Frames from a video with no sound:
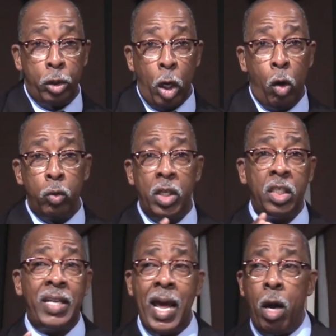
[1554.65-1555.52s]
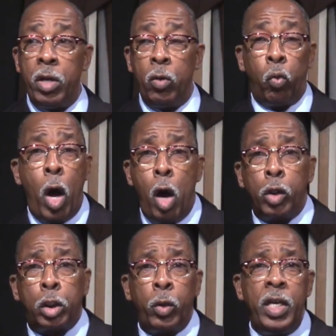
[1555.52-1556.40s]
Jones is down and
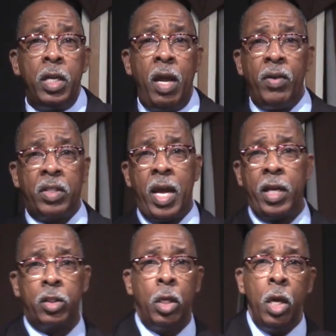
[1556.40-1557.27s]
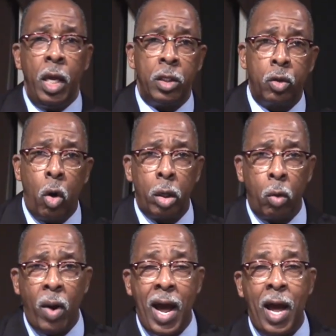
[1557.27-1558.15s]
Wall Street and everything is, is going
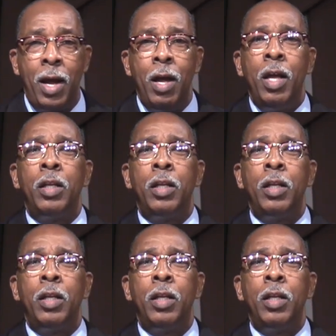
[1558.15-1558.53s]
to rise,